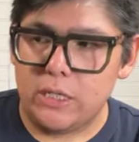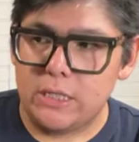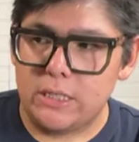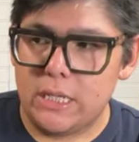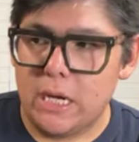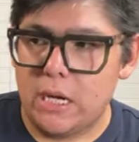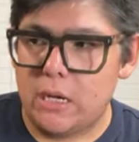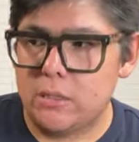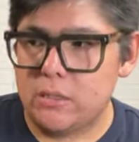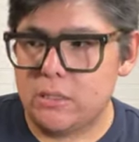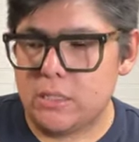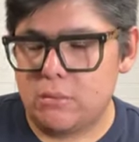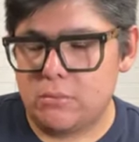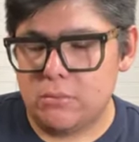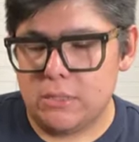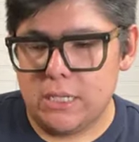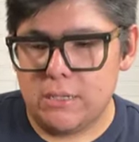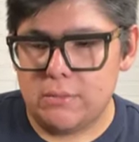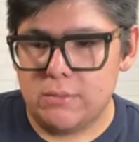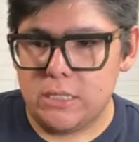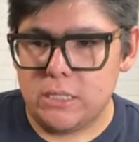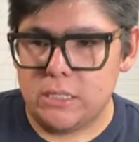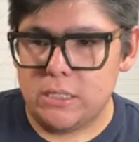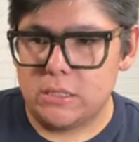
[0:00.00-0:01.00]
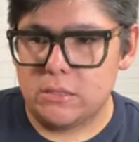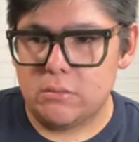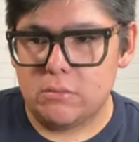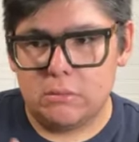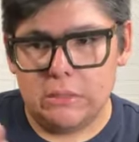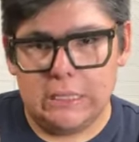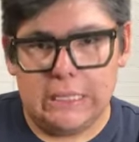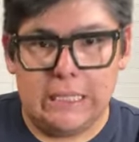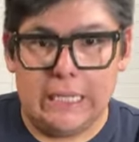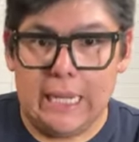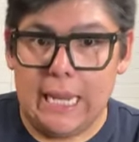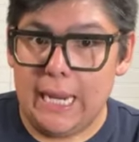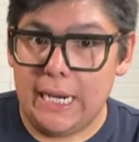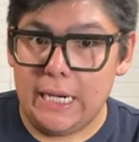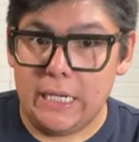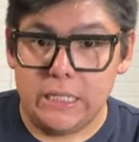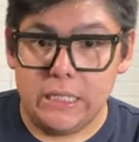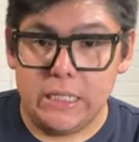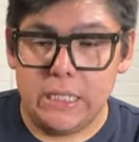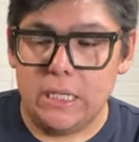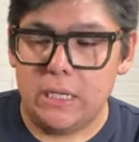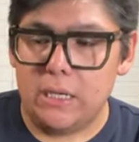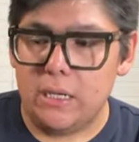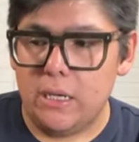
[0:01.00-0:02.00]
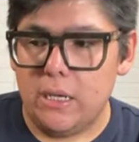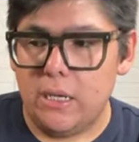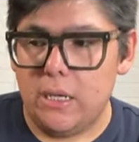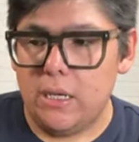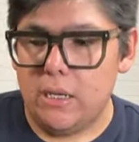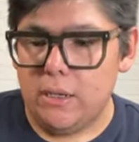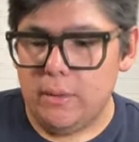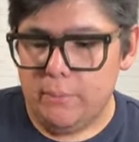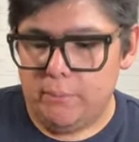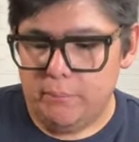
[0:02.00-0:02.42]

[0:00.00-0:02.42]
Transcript: works out, sometimes it's hectic,